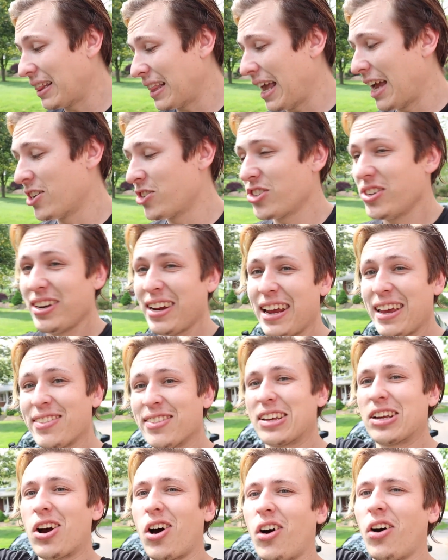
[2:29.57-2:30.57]
the engine in
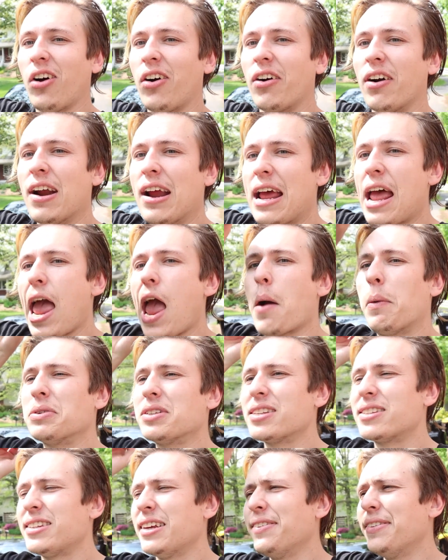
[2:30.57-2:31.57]
the car. And once
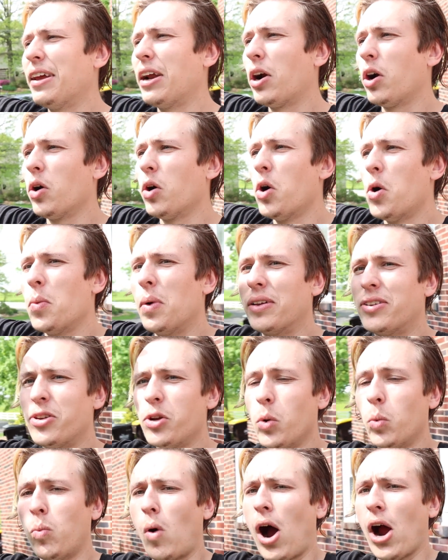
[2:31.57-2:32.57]
it's in there, we have to
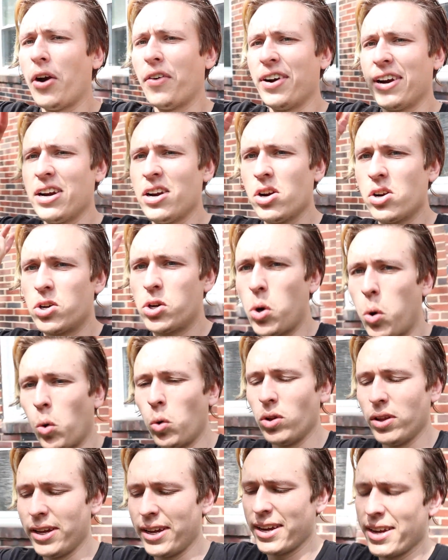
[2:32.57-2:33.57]
do wiring,
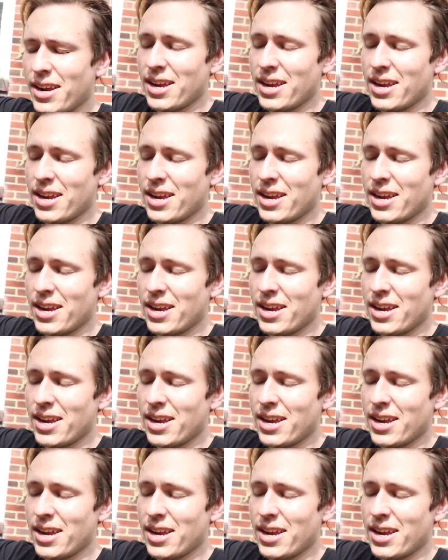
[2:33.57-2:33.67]
cooling,